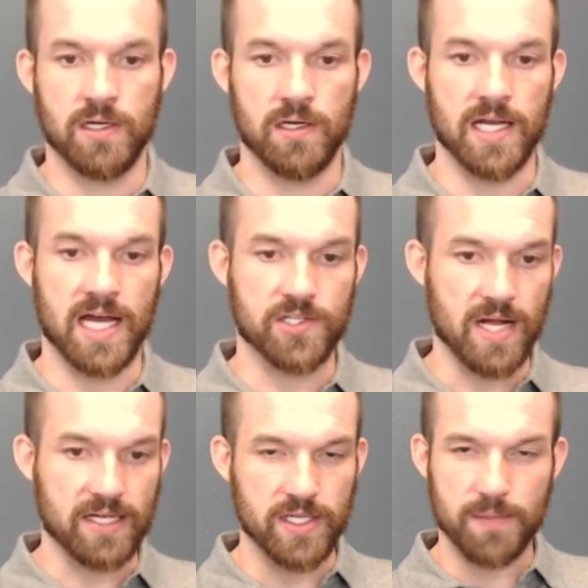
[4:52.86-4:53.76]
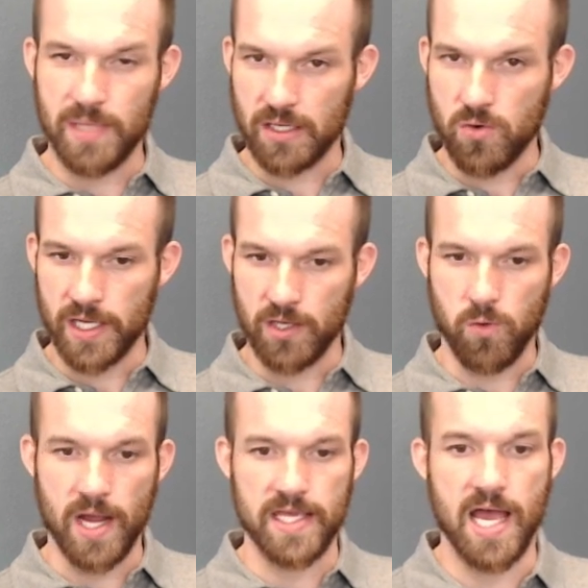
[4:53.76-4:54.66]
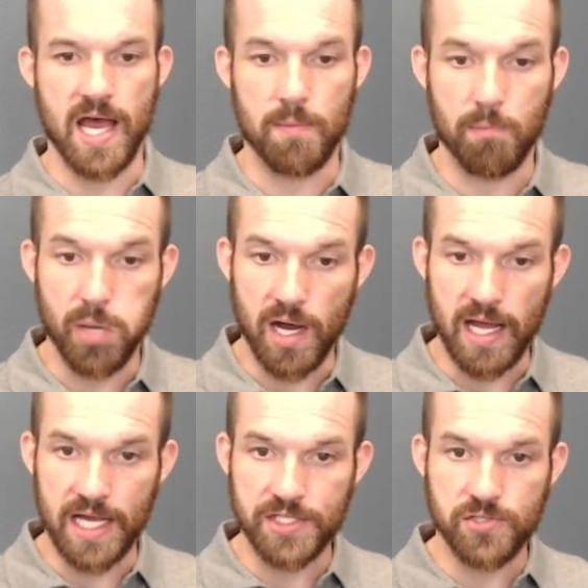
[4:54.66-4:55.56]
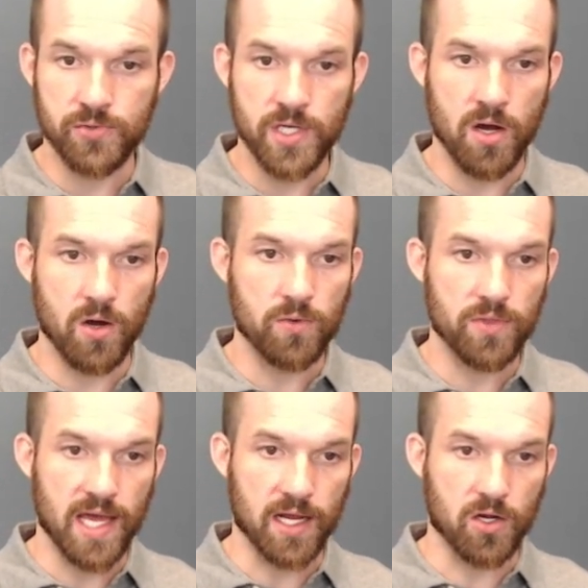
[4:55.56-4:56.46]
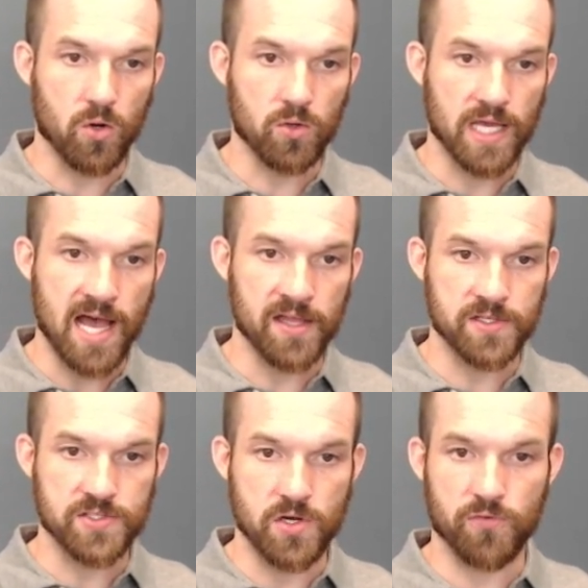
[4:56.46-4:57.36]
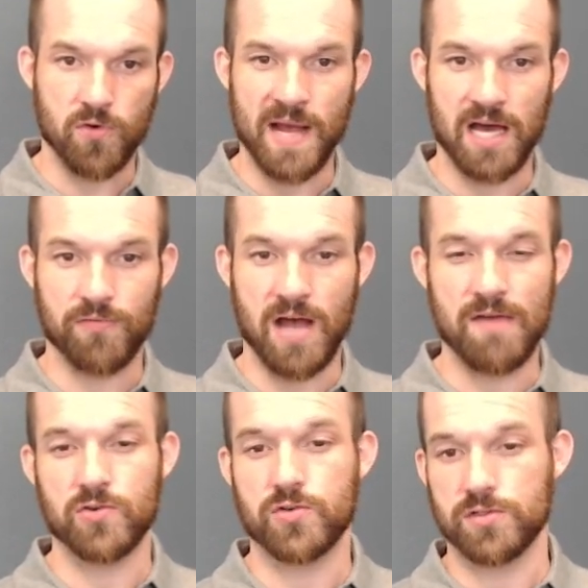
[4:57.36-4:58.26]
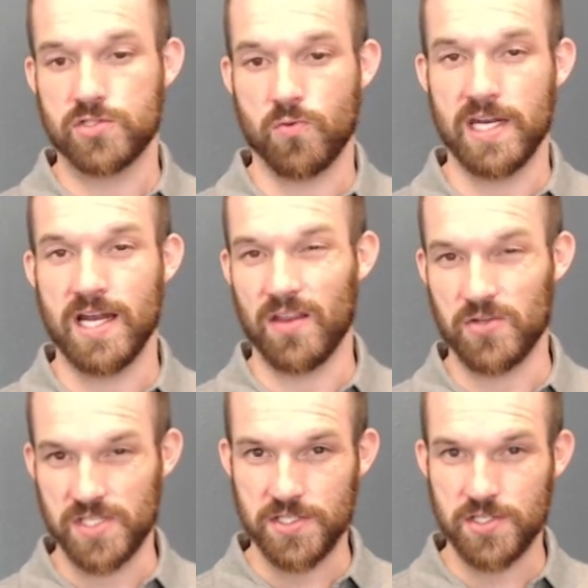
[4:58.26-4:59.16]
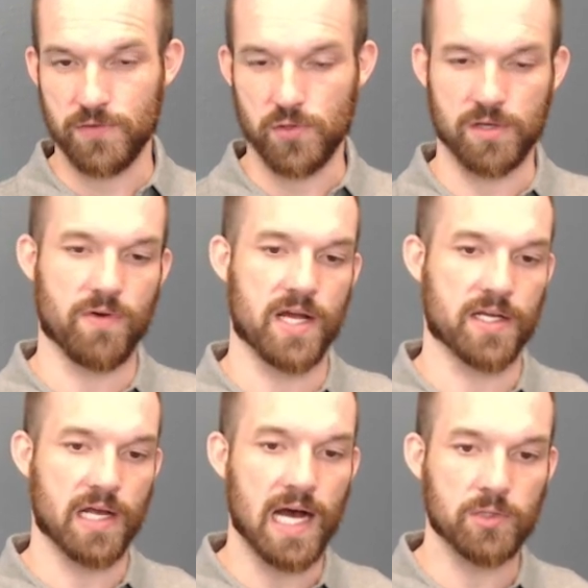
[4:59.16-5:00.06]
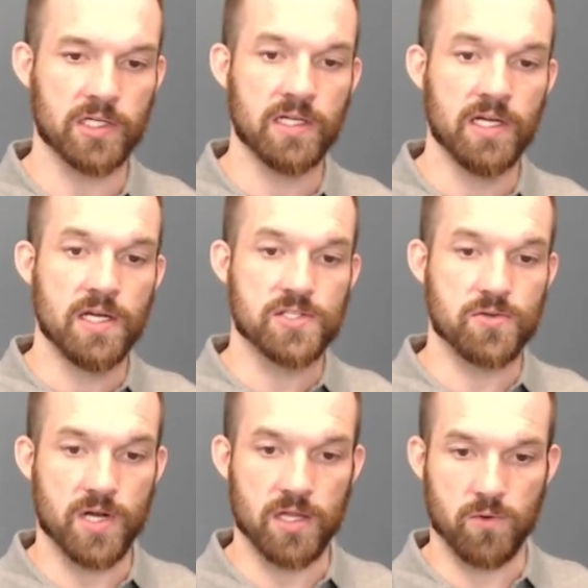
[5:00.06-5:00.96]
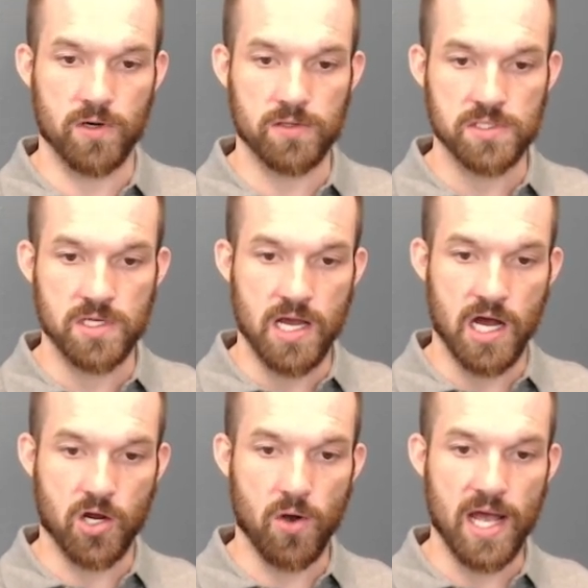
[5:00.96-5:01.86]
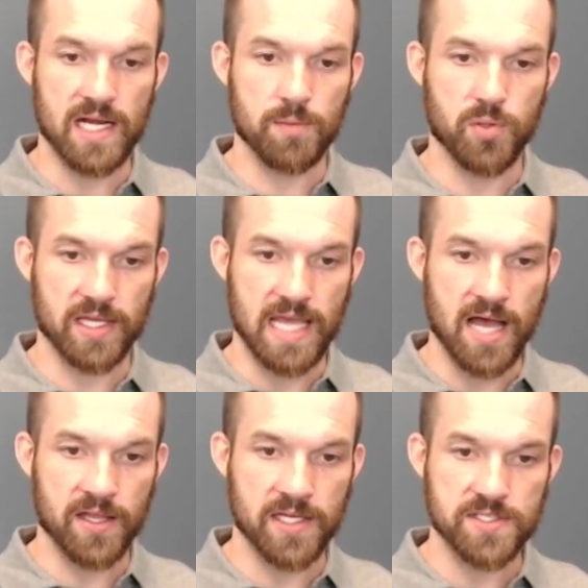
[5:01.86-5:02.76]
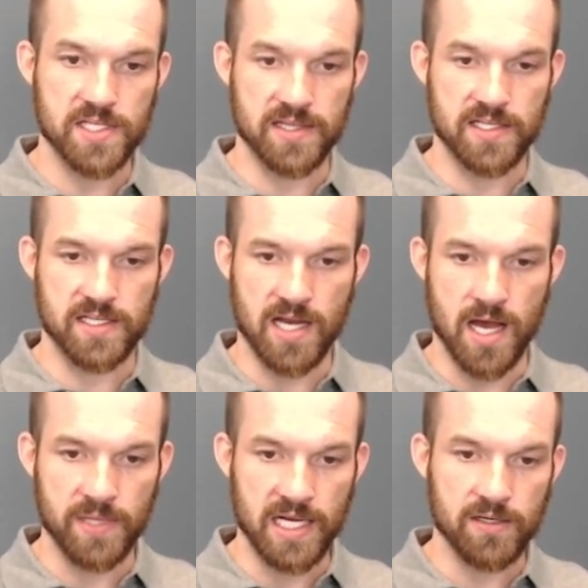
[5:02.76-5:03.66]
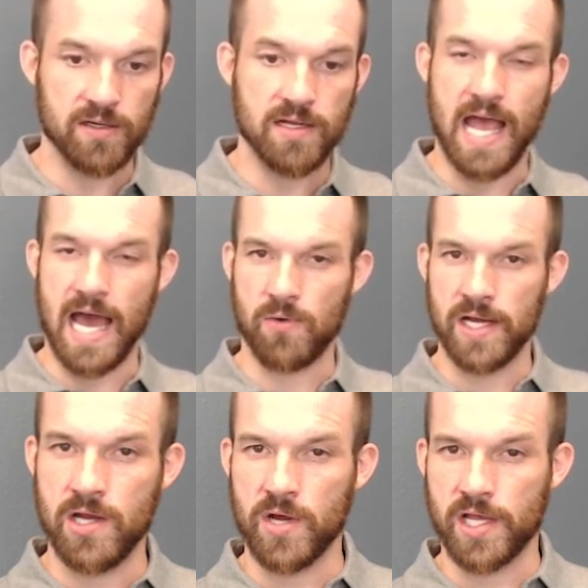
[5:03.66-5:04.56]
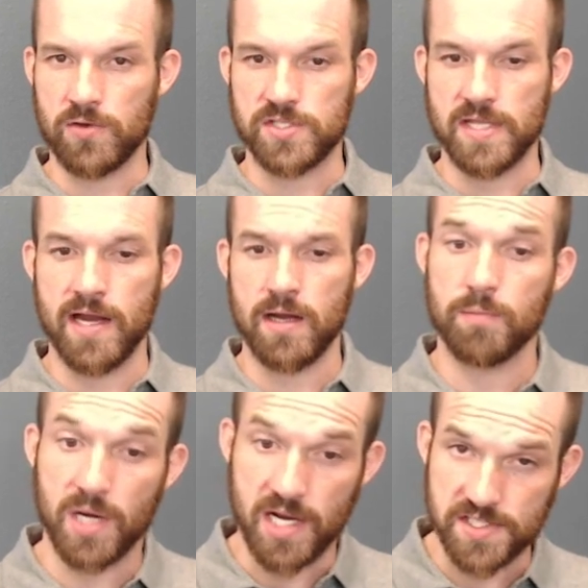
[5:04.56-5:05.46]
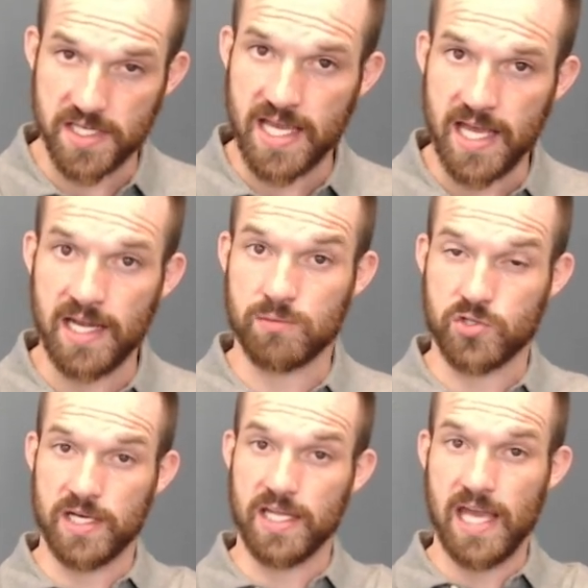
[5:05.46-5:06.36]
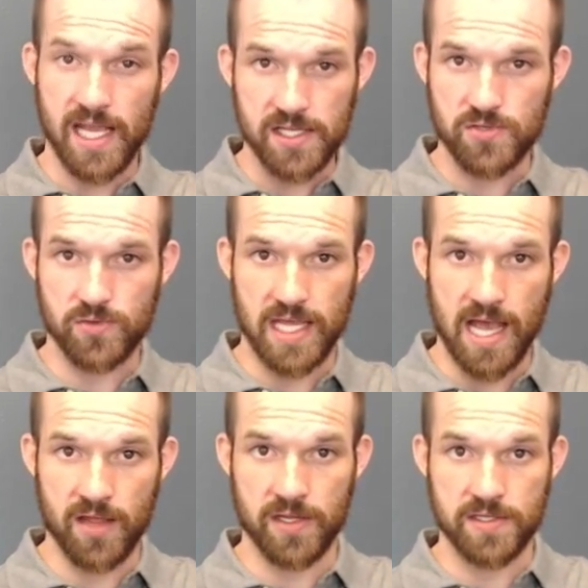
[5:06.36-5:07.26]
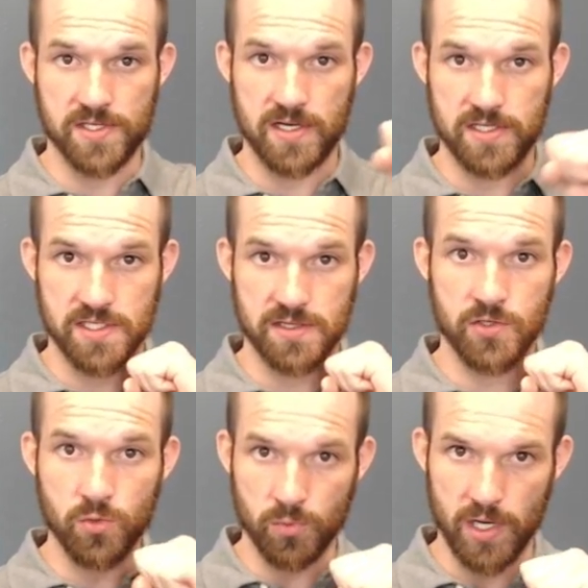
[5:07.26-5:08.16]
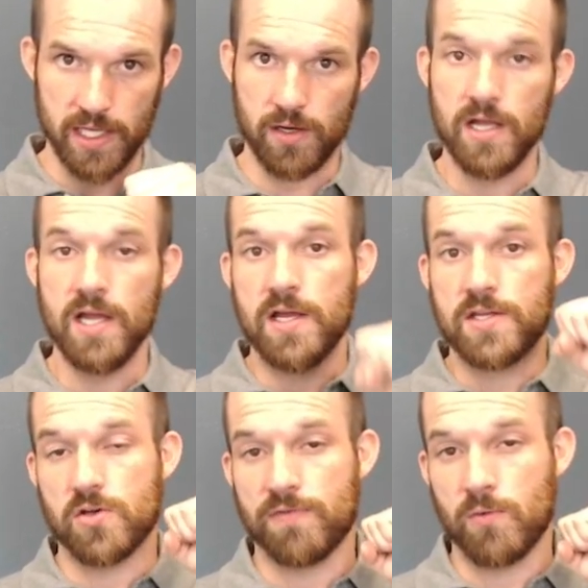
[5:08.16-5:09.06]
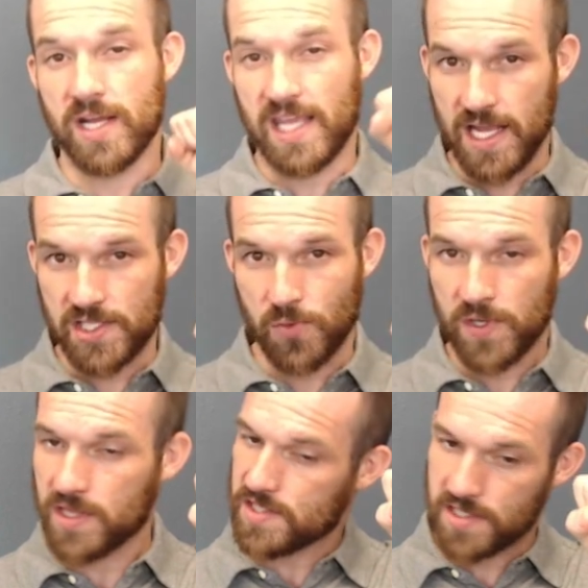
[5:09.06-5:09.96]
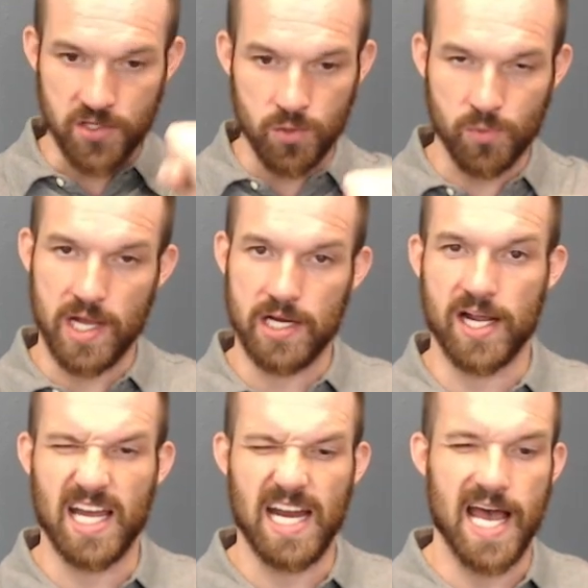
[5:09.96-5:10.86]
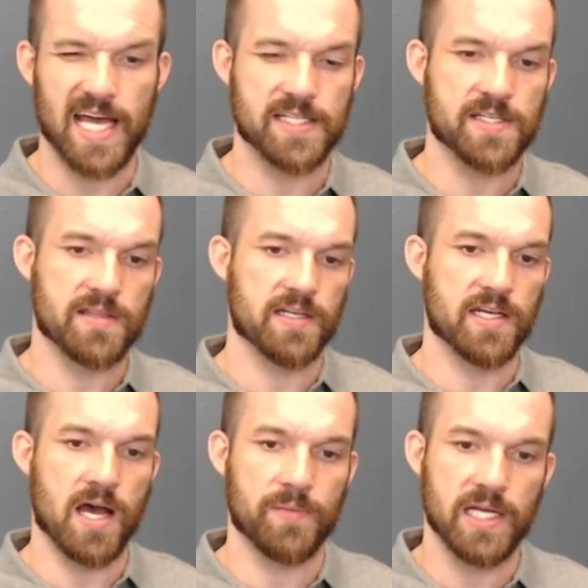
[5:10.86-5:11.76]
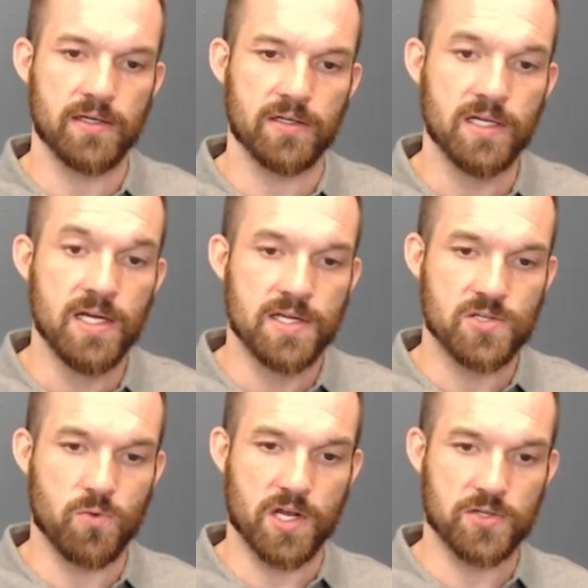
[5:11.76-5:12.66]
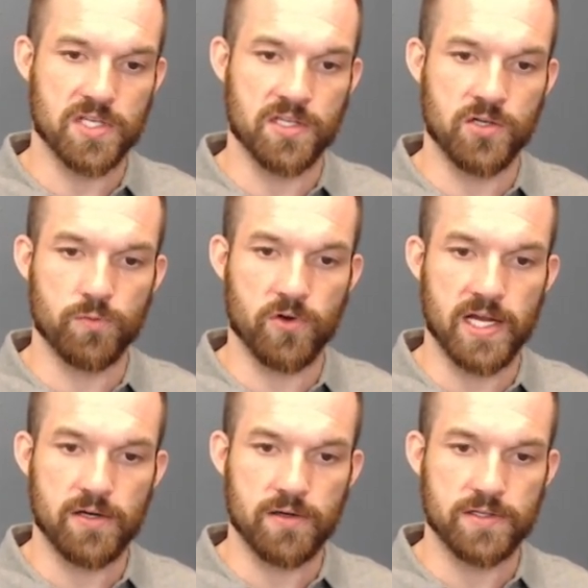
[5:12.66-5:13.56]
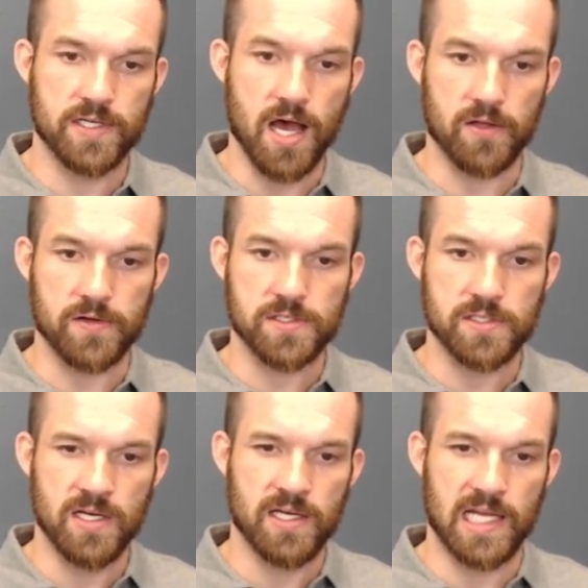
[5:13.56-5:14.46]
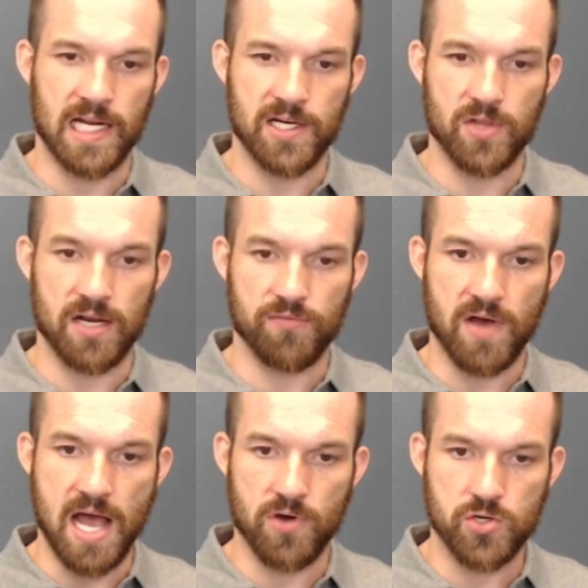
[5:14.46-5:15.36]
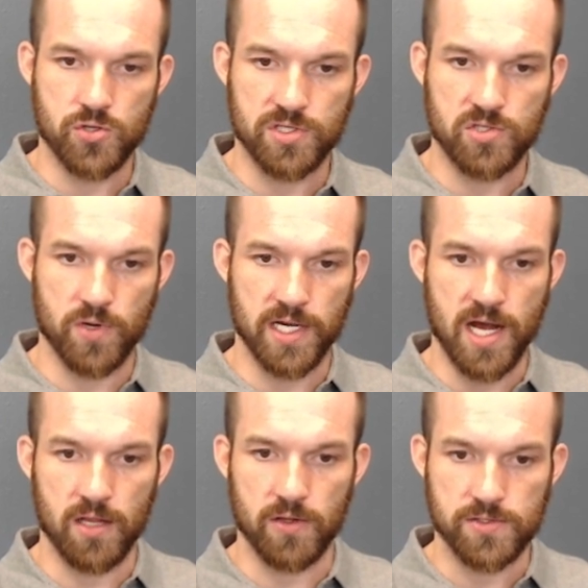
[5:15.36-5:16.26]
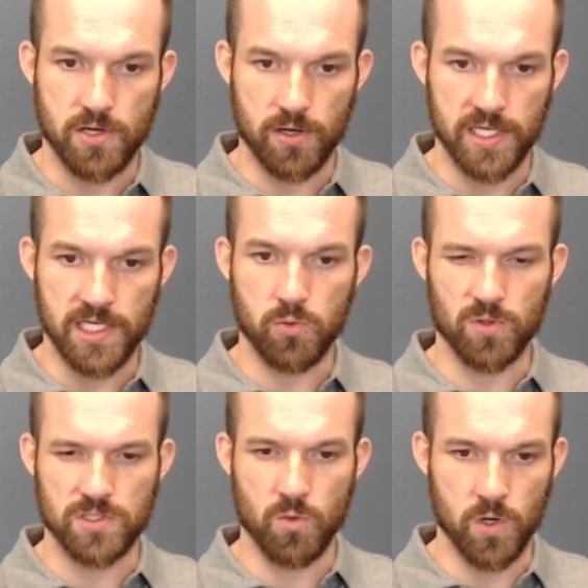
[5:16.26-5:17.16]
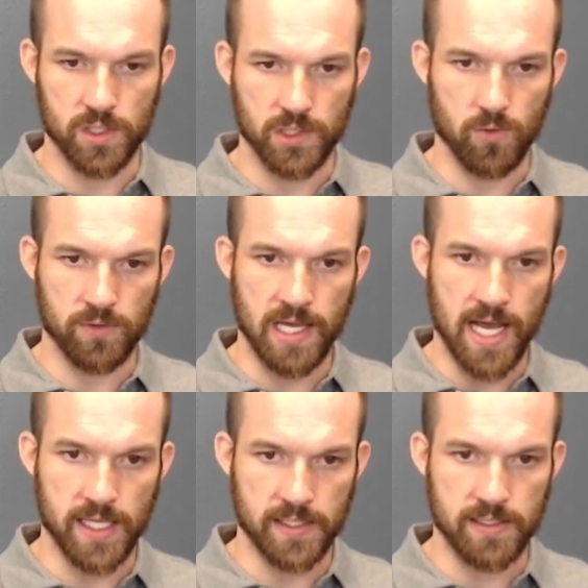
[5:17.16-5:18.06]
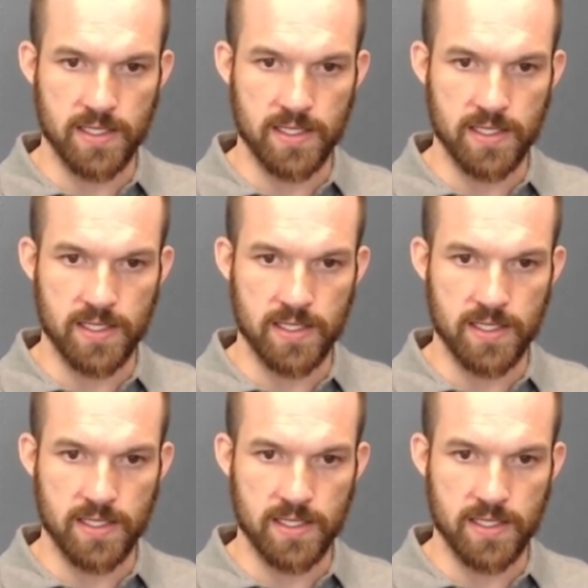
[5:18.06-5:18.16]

Not directly to Bitcoin quite yet, but I do know that gold galleons go for about $520 each if you can find a goblin. So in other words, I'll go ahead and put galleons in the denominator. How do I it goes there? Because again, I'm trying to cancel the galleons that is in the numerator. So if I want to cancel one that's in the numerator, I got to add it to the denominator. So what goes in the numerator? Dollars. And I know that $520 are equal to one gold galleon.